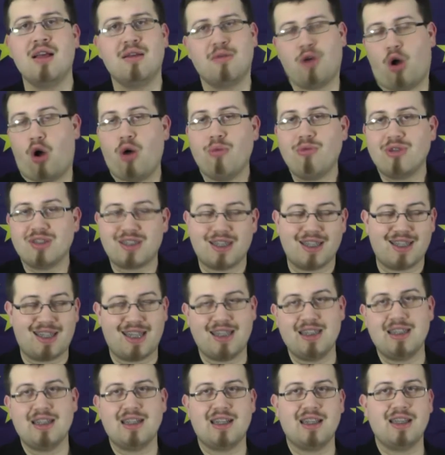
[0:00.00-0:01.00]
almost
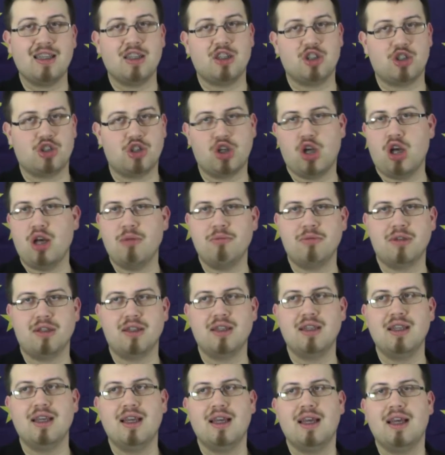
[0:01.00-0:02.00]
identically in
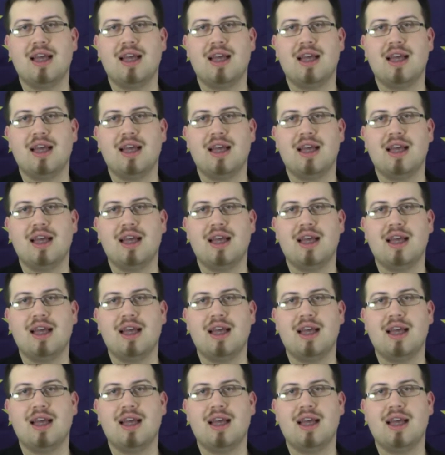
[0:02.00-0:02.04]
German,